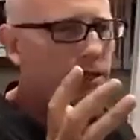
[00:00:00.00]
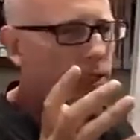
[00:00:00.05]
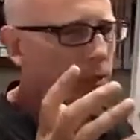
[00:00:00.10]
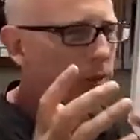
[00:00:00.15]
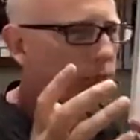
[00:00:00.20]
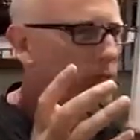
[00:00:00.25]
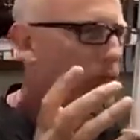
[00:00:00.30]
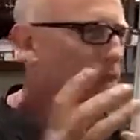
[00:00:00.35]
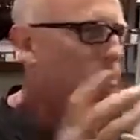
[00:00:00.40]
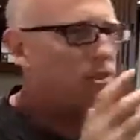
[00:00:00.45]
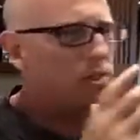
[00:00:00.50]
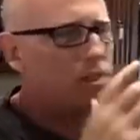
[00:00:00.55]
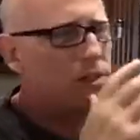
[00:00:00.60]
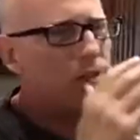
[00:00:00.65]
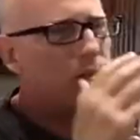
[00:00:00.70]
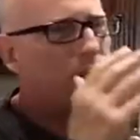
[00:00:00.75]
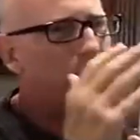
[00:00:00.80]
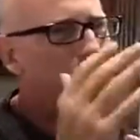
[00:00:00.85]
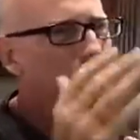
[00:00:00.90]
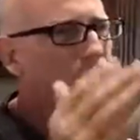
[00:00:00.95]
It would
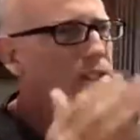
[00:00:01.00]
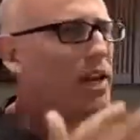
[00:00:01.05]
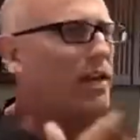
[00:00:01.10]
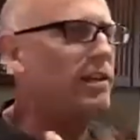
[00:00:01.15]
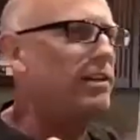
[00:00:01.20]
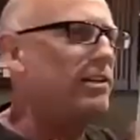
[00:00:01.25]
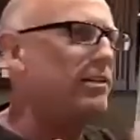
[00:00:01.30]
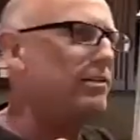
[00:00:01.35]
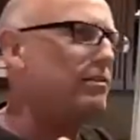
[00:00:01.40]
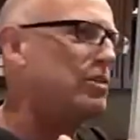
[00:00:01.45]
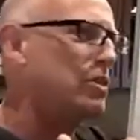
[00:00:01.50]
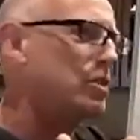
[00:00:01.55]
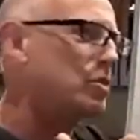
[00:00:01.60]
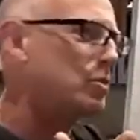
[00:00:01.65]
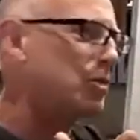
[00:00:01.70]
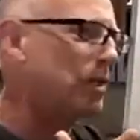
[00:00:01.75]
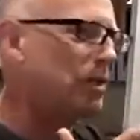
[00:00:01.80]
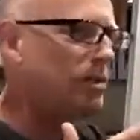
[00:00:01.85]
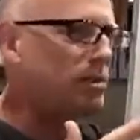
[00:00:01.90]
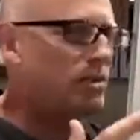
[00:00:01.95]
consider incentives
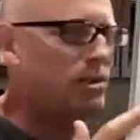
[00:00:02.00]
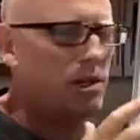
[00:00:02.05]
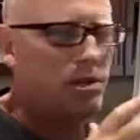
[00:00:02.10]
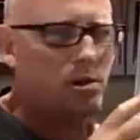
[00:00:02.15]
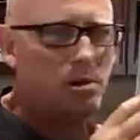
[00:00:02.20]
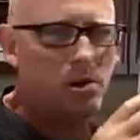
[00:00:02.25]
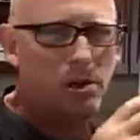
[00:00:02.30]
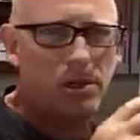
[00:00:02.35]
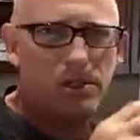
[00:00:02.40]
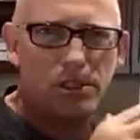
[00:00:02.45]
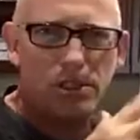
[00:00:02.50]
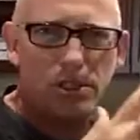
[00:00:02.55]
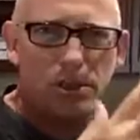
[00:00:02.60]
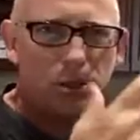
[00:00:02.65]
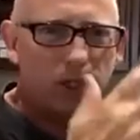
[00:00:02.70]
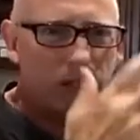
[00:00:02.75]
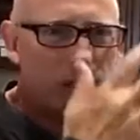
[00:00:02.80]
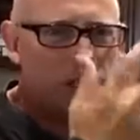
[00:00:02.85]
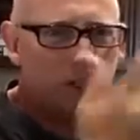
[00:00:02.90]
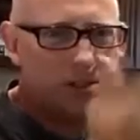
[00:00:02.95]
as well as cost. It
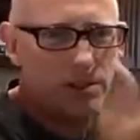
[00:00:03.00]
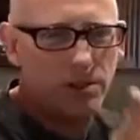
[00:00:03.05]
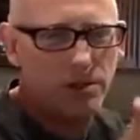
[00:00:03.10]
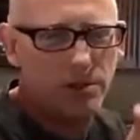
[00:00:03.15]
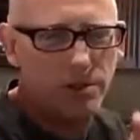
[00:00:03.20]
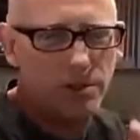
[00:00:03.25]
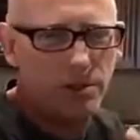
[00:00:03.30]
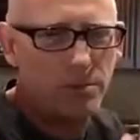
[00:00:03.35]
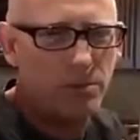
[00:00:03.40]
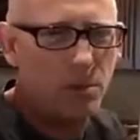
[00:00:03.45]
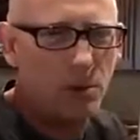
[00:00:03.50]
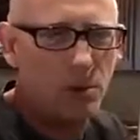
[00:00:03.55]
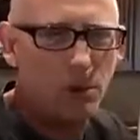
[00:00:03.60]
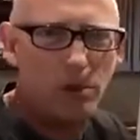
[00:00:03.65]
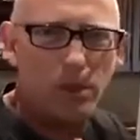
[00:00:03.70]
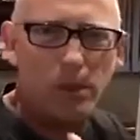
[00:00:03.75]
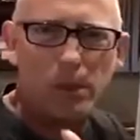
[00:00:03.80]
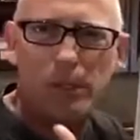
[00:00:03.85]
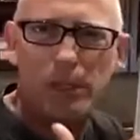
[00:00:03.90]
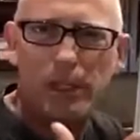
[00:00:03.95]
would consider the
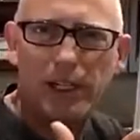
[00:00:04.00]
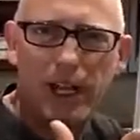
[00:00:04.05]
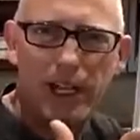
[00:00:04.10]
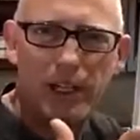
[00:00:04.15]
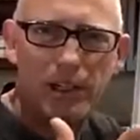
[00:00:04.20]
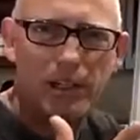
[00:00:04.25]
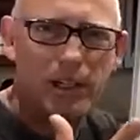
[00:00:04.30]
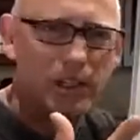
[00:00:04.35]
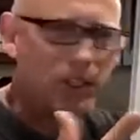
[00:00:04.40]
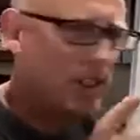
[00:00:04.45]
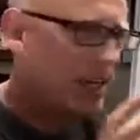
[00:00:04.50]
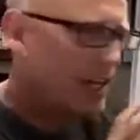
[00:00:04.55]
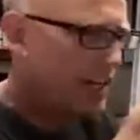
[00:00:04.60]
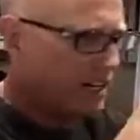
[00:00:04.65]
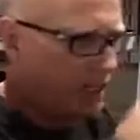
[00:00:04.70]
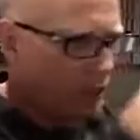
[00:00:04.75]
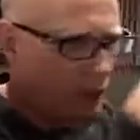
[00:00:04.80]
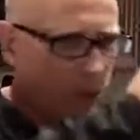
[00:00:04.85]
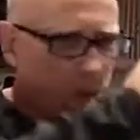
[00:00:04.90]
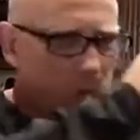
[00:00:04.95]
moral implications.
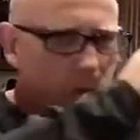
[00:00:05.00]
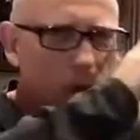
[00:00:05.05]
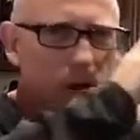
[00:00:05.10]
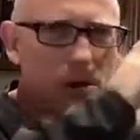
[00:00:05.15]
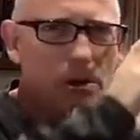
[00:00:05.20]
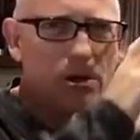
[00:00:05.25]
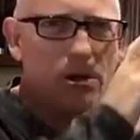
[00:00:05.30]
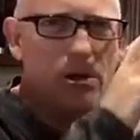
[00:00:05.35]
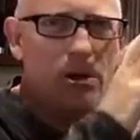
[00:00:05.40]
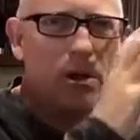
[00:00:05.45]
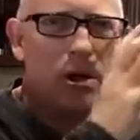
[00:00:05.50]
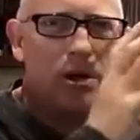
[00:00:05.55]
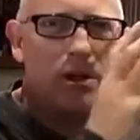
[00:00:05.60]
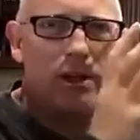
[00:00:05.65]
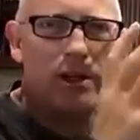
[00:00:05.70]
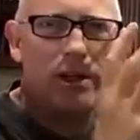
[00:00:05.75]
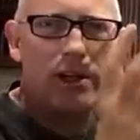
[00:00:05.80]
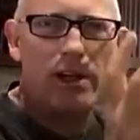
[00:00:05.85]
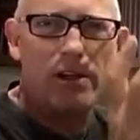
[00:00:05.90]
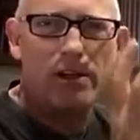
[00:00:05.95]
It would put it
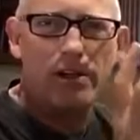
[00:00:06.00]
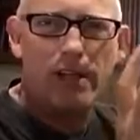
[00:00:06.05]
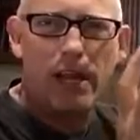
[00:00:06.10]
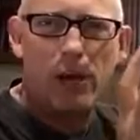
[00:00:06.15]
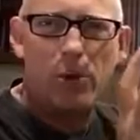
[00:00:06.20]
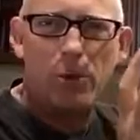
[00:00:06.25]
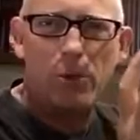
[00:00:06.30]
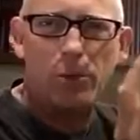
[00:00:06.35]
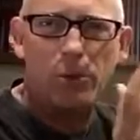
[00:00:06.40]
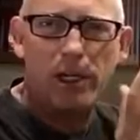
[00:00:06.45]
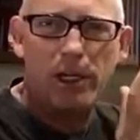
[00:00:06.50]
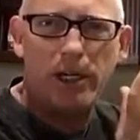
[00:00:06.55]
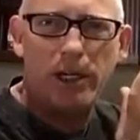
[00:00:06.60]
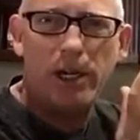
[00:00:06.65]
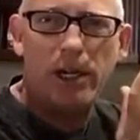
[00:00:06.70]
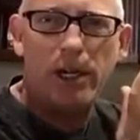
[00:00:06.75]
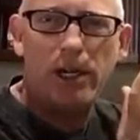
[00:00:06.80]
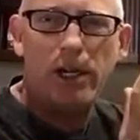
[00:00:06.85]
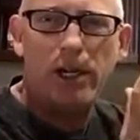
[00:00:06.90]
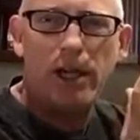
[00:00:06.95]
all in there. That would
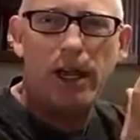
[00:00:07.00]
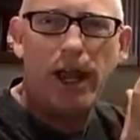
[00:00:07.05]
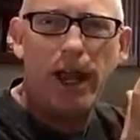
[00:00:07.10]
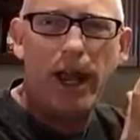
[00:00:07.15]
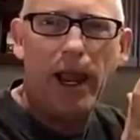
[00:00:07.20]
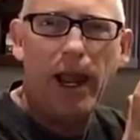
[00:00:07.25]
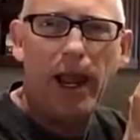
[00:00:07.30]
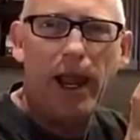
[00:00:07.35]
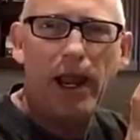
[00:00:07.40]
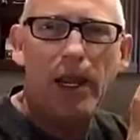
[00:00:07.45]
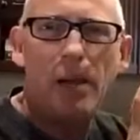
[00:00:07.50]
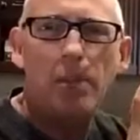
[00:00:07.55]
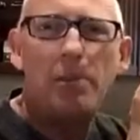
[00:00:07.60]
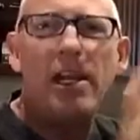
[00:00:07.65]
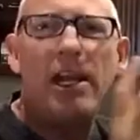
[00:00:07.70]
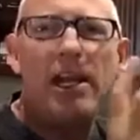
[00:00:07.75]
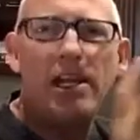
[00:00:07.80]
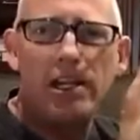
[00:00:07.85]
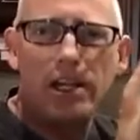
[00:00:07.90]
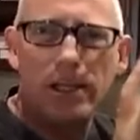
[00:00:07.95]
be an
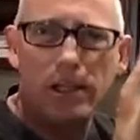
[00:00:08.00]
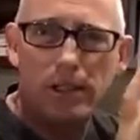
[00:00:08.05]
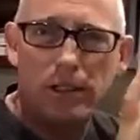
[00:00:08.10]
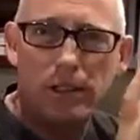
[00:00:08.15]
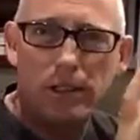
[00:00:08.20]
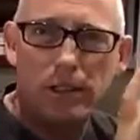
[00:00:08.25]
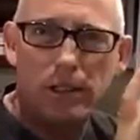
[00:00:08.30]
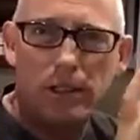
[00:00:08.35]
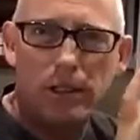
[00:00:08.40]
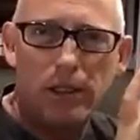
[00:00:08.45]
opinion.